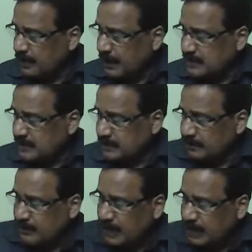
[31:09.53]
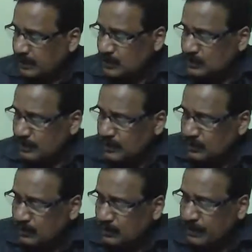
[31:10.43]
as minus 1
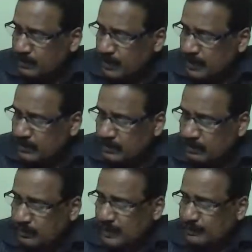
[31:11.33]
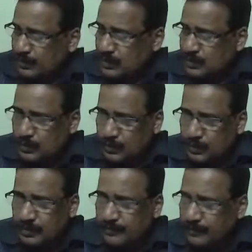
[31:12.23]
to the power 1 plus 2